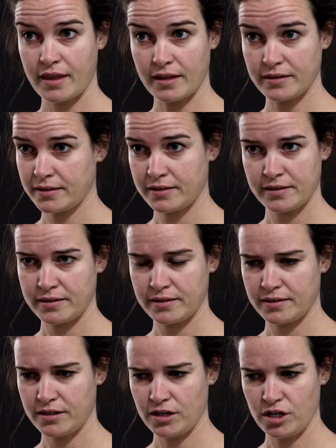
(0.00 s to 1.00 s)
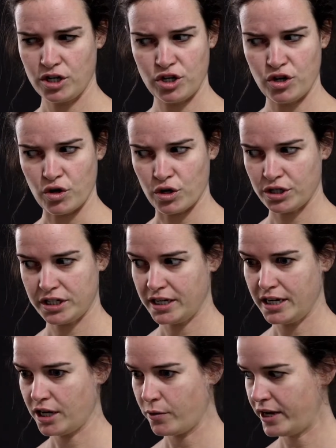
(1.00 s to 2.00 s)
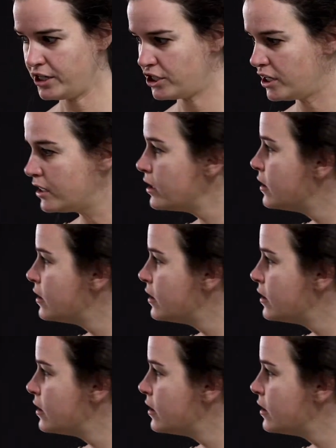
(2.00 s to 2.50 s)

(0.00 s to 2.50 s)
That's not an equation.